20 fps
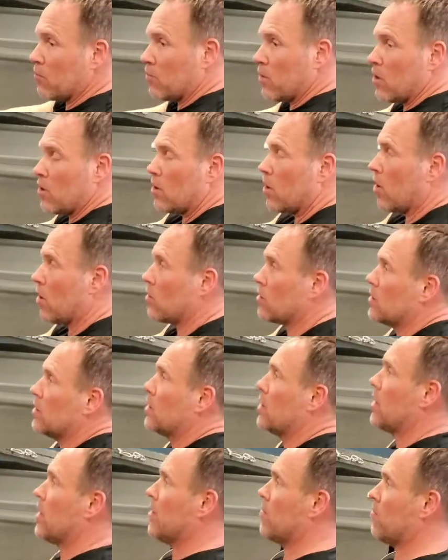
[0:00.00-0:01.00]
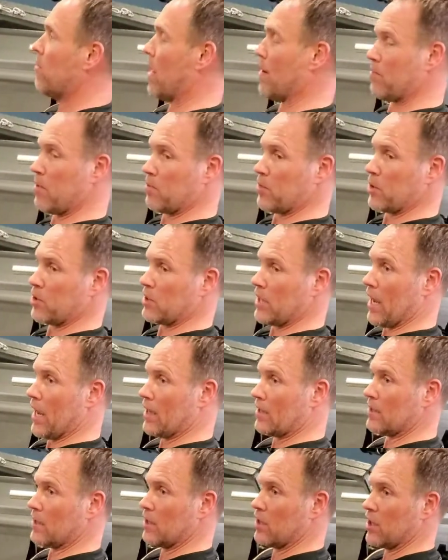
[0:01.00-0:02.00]
real close, pop up your
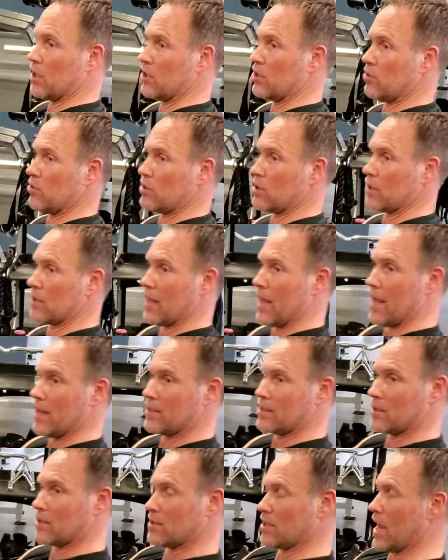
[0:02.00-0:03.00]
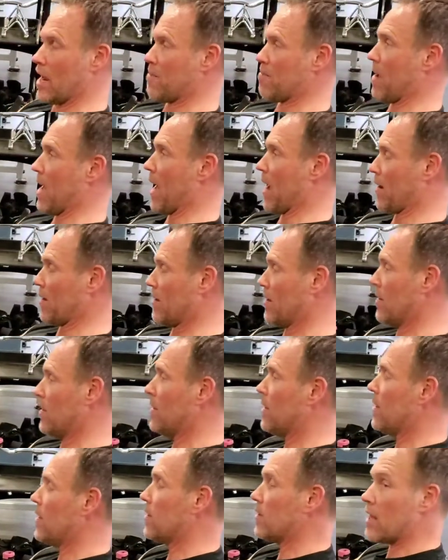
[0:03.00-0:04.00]
chest, and then use your legs to slide back.
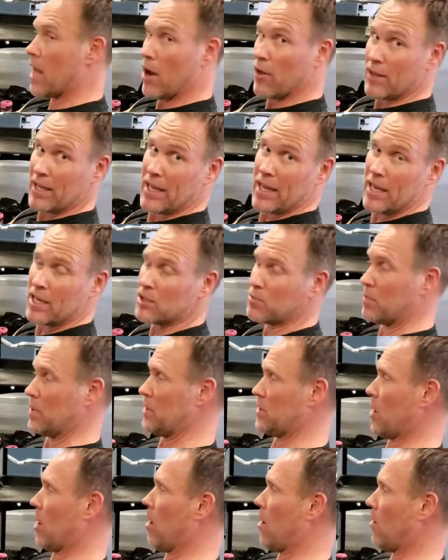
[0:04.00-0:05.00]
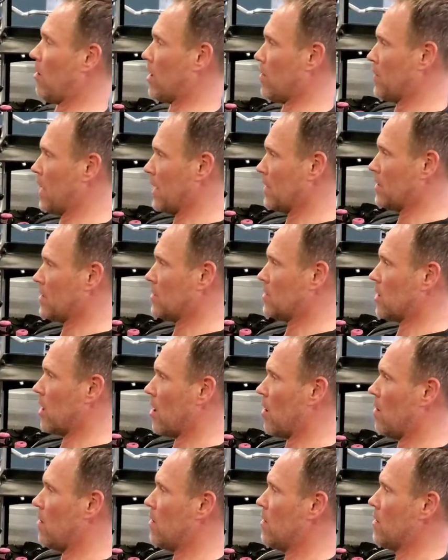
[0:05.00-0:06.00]
Now the key is be tall. I'm nice and
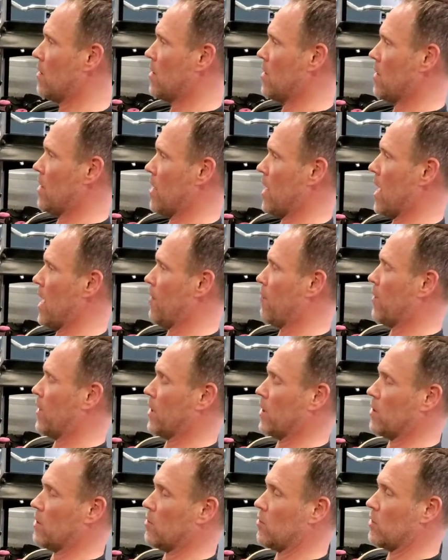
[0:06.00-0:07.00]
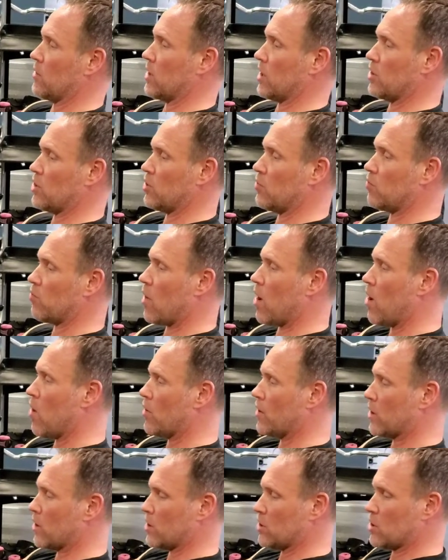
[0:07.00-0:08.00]
tall, and what you're gonna do is as you row,
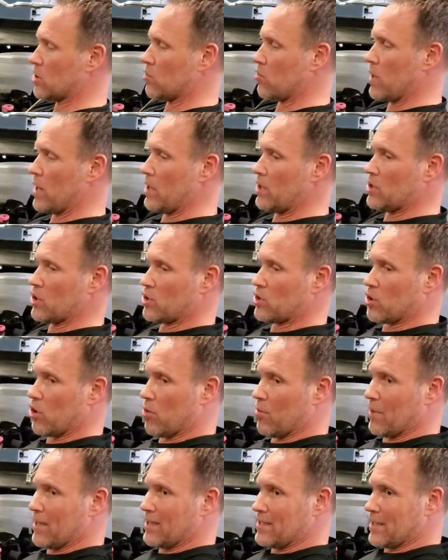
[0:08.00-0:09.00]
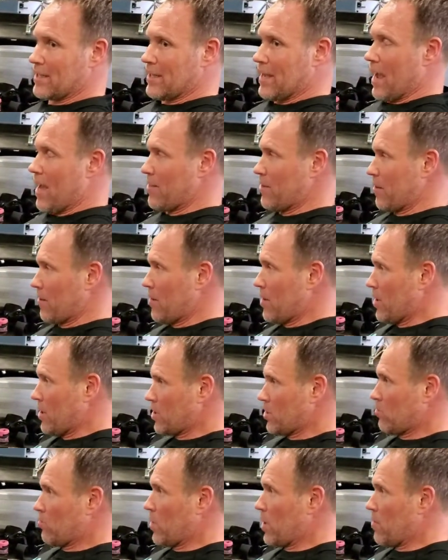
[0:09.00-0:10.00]
you're gonna squeeze your shoulder blades together.
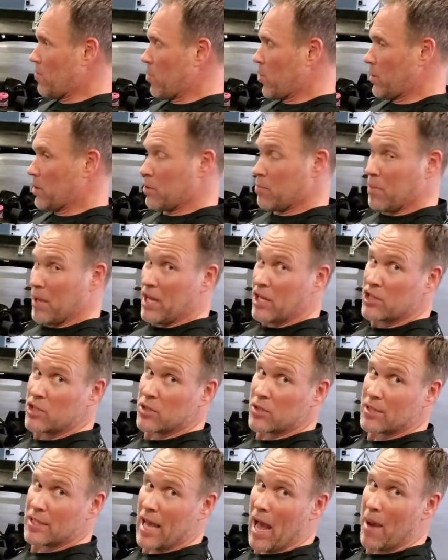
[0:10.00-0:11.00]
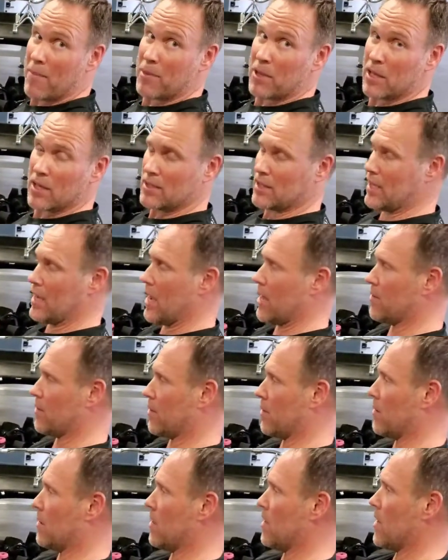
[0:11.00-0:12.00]
It's really important you pinch your scapula
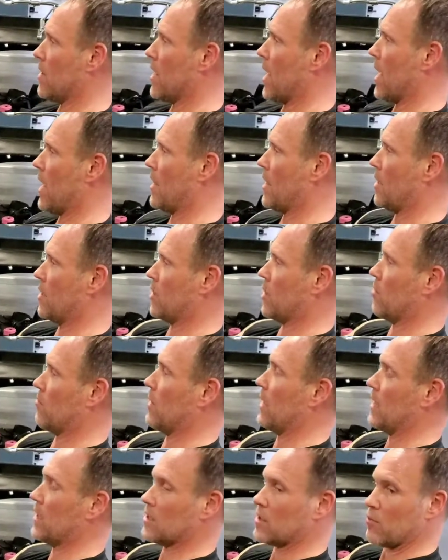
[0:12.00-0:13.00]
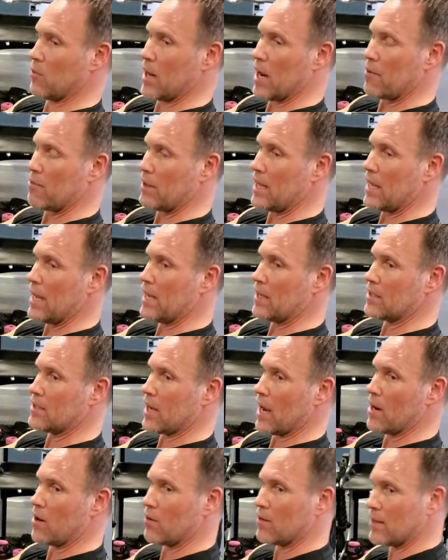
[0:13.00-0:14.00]
together, and then you're gonna release. And when I release,
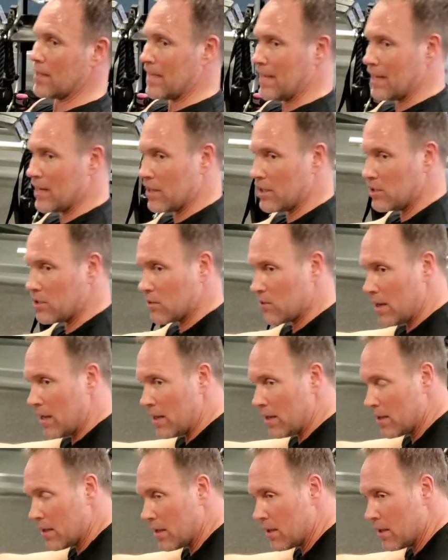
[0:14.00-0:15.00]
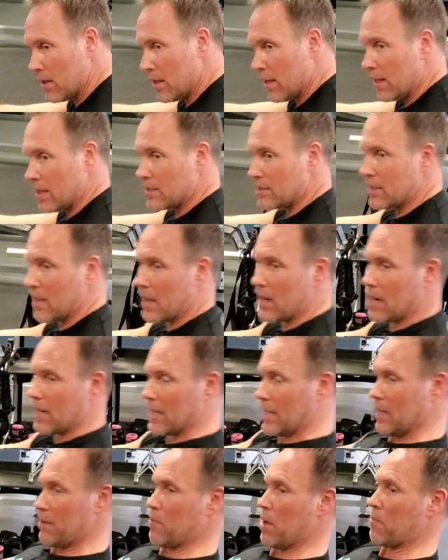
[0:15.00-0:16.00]
I don't lean into it. Instead, I
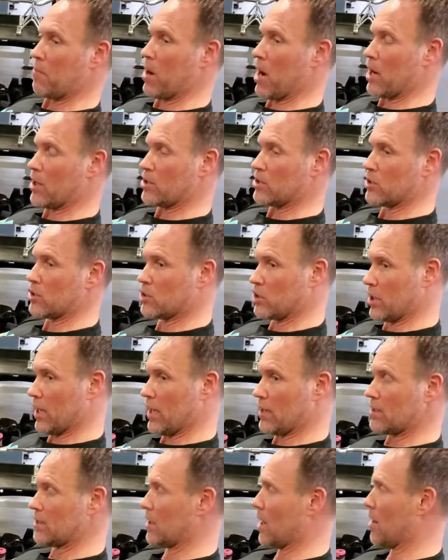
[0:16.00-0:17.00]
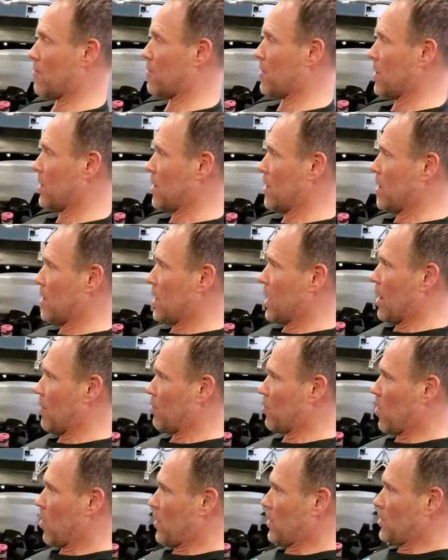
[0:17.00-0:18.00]
keep my posture, chest up. I'm
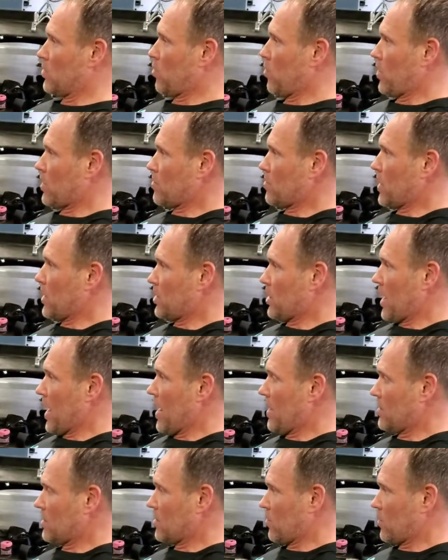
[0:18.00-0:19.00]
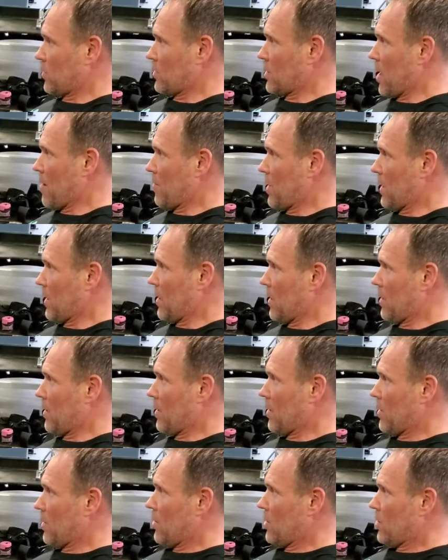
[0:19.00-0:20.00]
rowing towards my chest or stomach.
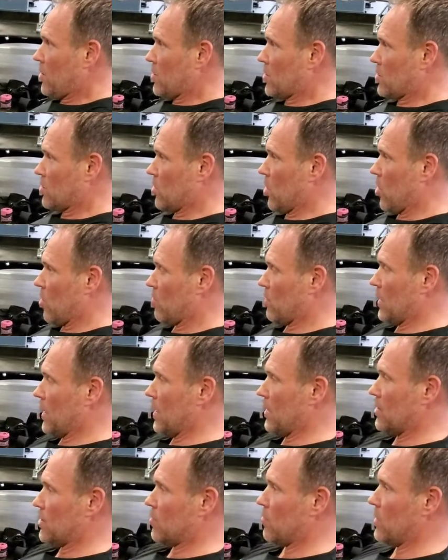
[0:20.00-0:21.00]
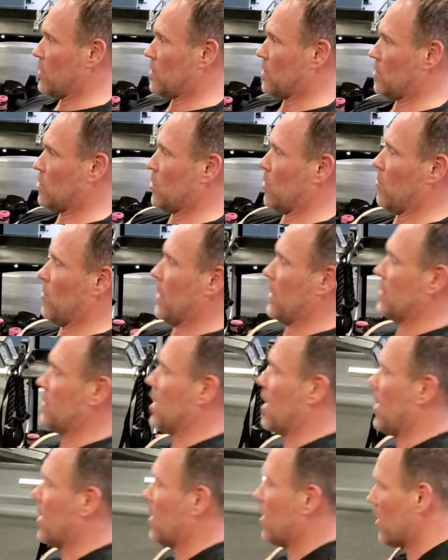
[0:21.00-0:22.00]
Slow release, squeezing shoulder blades.
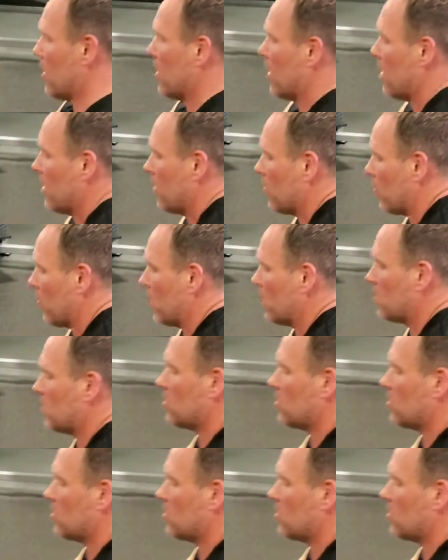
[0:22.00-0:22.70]
When you